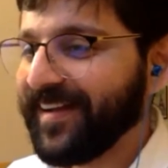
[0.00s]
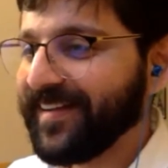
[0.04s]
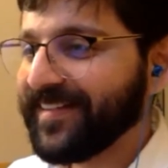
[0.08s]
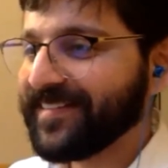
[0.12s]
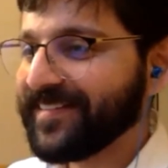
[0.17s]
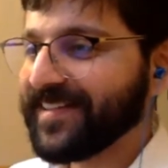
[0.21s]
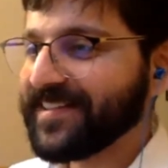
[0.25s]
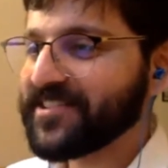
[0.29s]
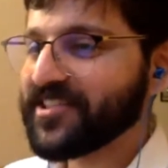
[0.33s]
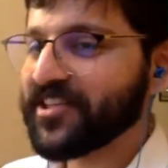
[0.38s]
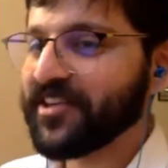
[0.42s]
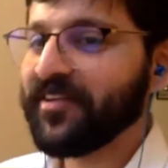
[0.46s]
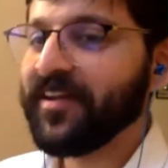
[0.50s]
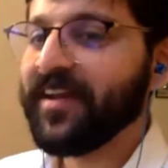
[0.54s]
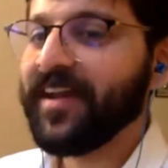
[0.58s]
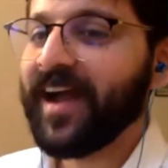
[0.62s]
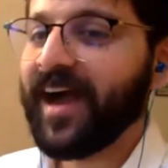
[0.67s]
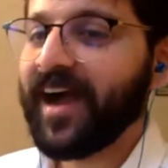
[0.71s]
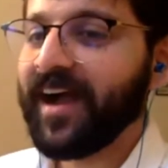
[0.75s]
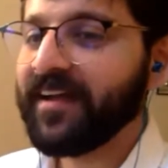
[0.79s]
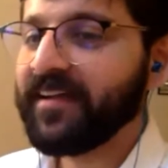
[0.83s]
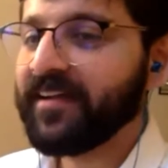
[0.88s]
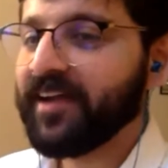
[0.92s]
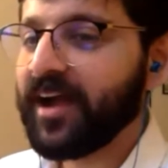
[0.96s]
Did you?
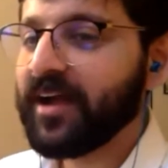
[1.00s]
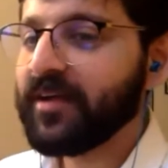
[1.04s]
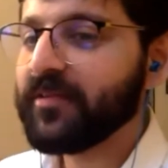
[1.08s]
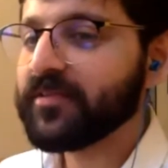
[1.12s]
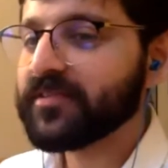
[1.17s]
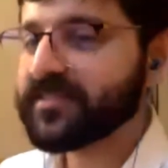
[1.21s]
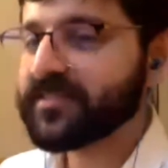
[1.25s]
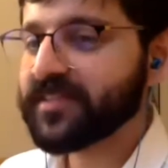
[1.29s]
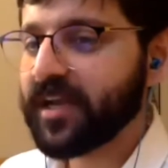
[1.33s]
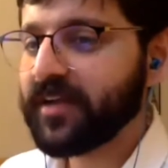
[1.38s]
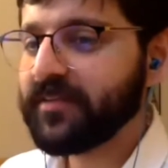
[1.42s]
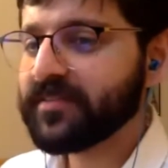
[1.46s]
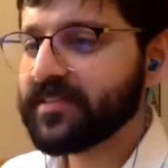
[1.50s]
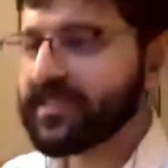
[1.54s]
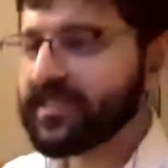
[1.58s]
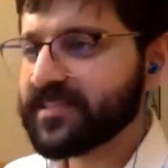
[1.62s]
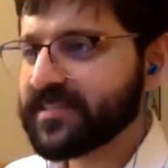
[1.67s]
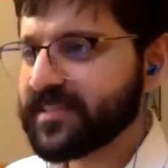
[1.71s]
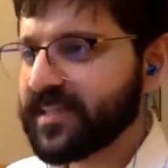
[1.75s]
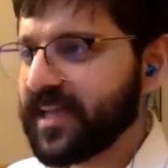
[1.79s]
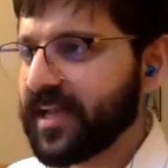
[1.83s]
I was going to say,